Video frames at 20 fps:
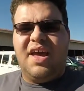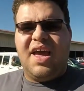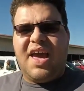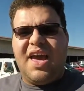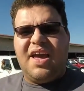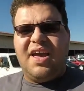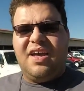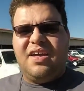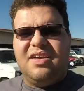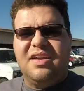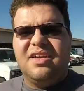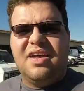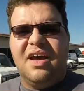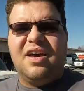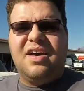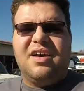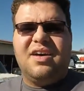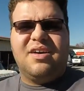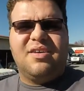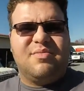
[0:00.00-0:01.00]

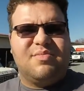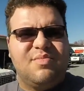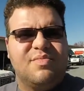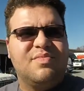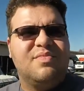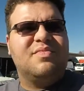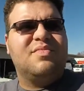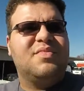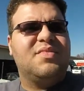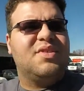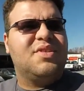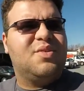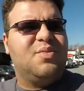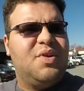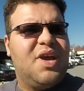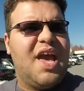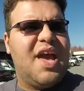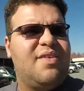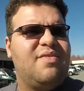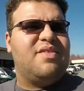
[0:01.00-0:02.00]
and
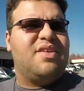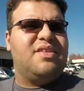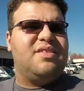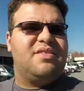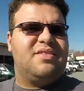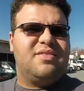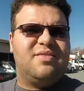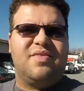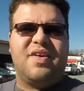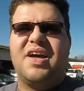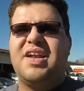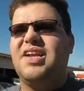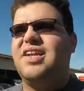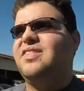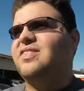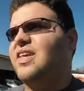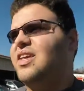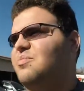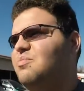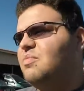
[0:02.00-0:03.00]
we haven't found
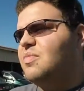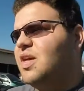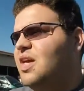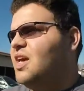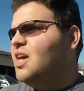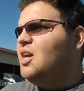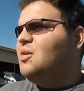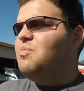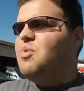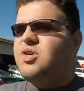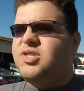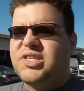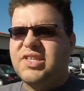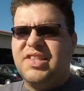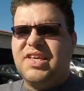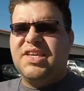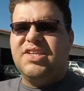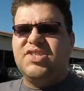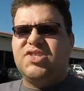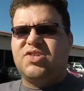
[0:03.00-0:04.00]
anything. Most
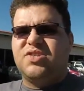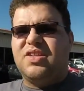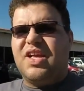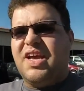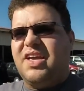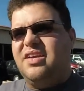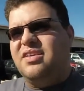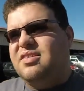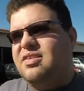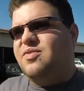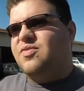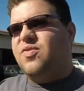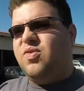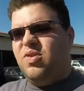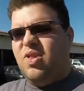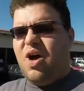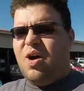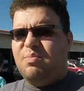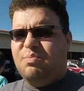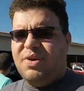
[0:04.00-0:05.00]
of these are like
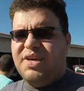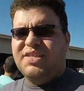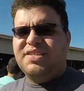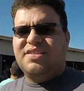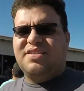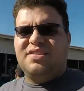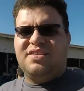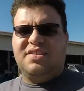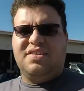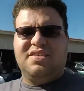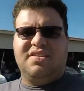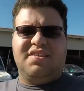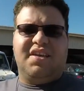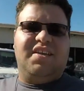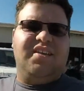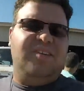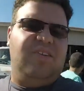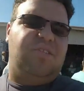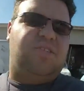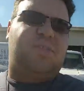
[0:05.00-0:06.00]
full-on businesses,
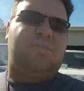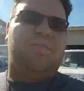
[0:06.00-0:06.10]
like, you know,